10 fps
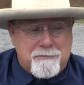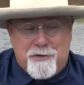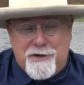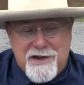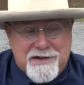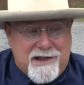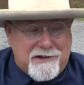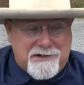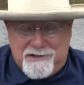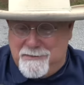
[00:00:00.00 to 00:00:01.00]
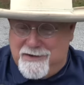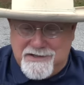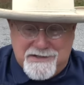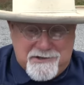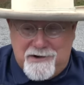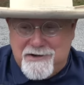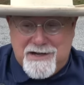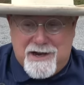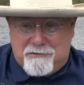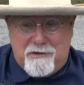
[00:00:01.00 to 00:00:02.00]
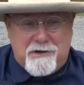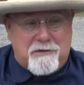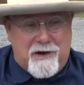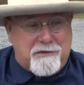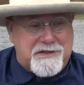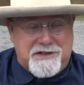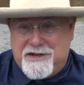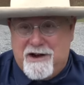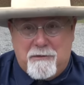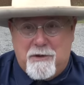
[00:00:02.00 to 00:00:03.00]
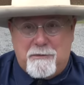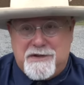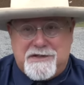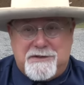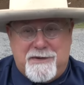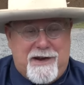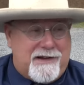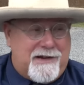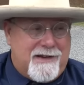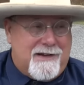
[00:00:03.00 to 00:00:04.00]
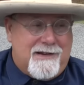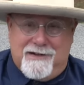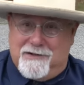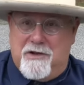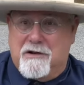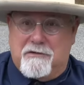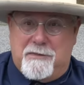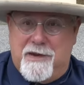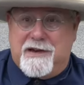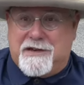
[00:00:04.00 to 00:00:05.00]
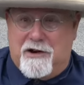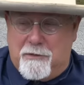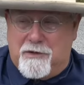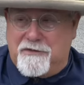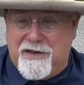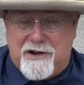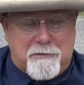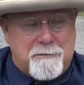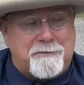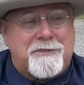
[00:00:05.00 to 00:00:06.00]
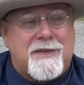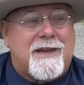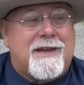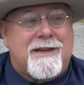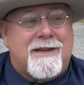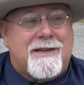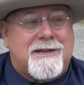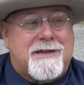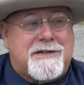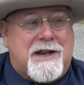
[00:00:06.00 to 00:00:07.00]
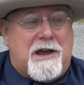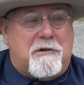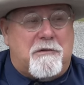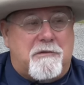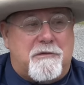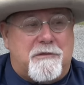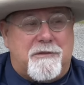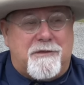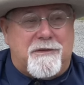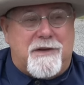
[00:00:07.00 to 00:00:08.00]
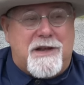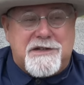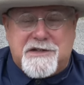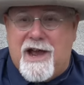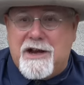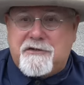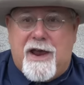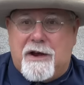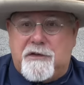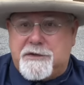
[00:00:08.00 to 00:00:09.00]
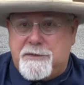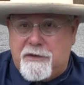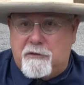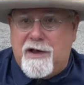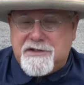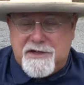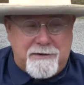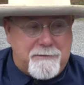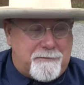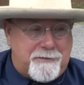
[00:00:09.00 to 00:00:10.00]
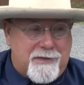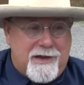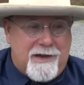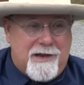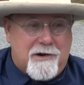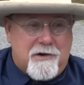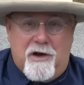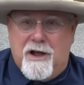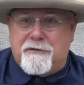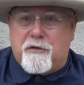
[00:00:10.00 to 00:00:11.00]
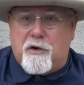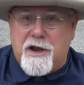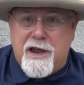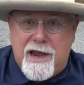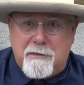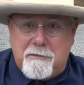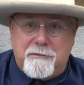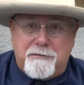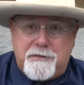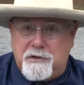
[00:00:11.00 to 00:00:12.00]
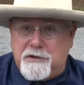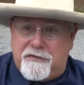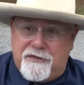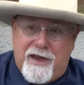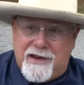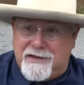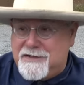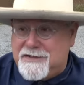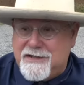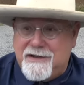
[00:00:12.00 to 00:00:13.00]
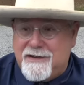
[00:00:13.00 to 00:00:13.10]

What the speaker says: pretty intelligently, because it turns out Roland White was a terrible businessman, along with being a terrible inventor. So his contract with Smith & Wesson called for him to defend